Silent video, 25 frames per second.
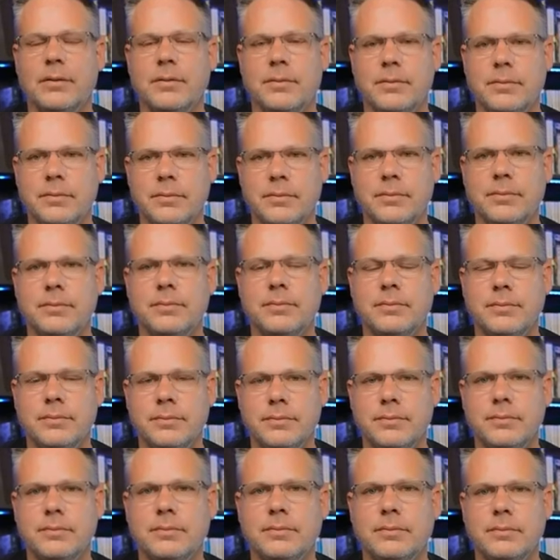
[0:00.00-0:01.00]

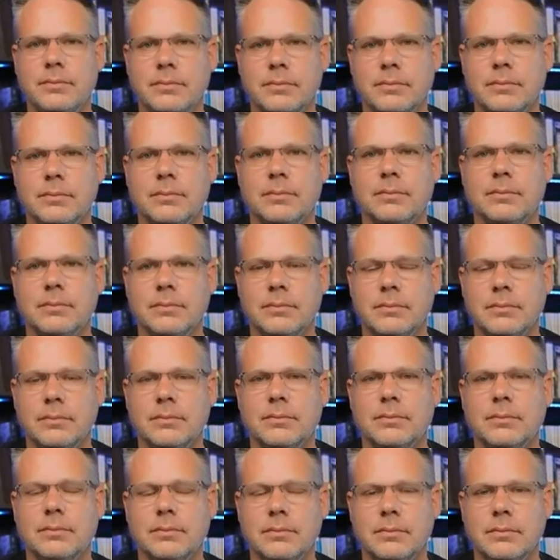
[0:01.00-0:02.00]

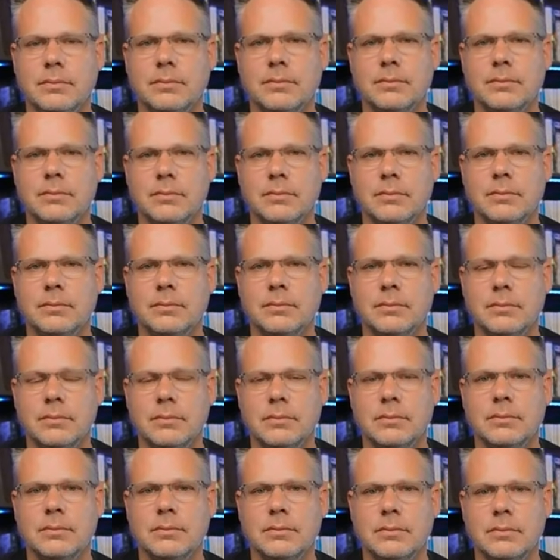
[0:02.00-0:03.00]

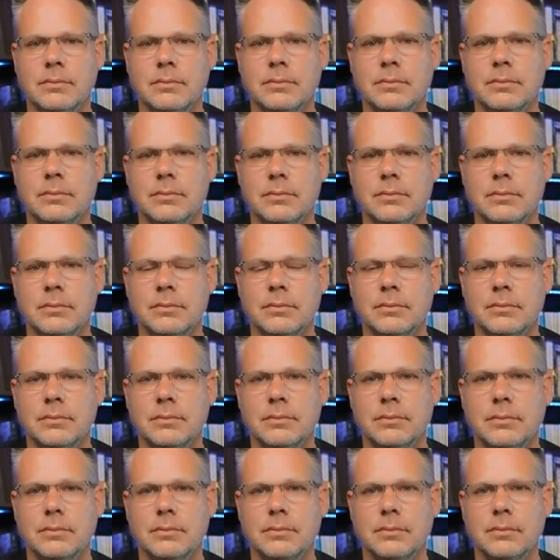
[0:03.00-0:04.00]

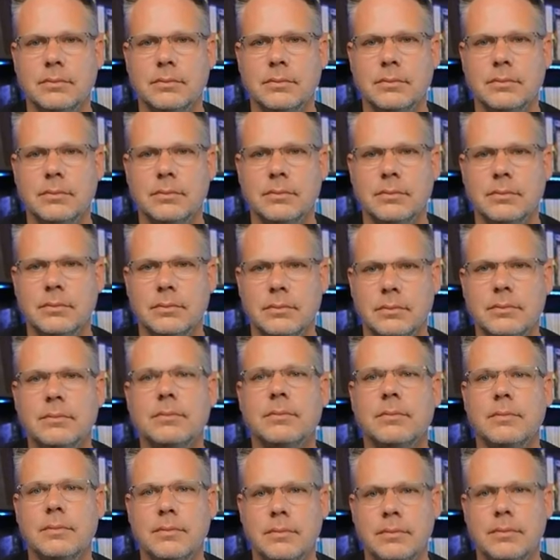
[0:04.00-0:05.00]

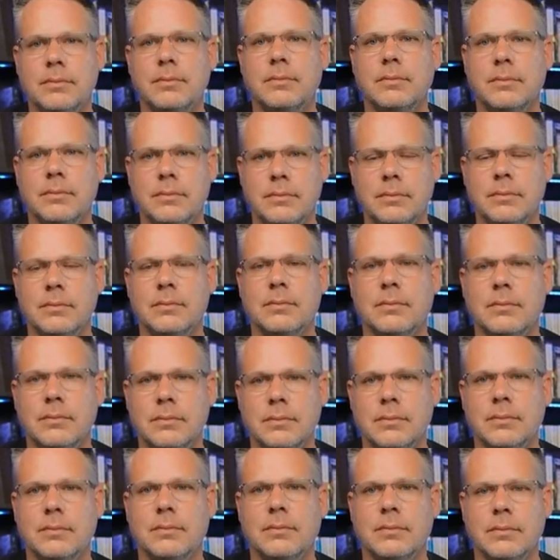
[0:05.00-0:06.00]

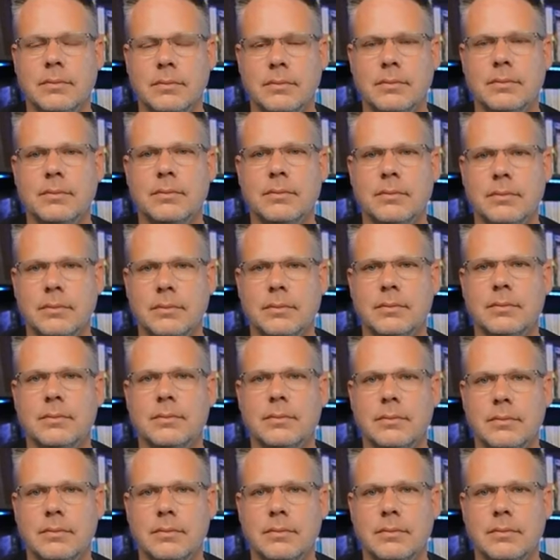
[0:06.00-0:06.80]
This person isn't speaking.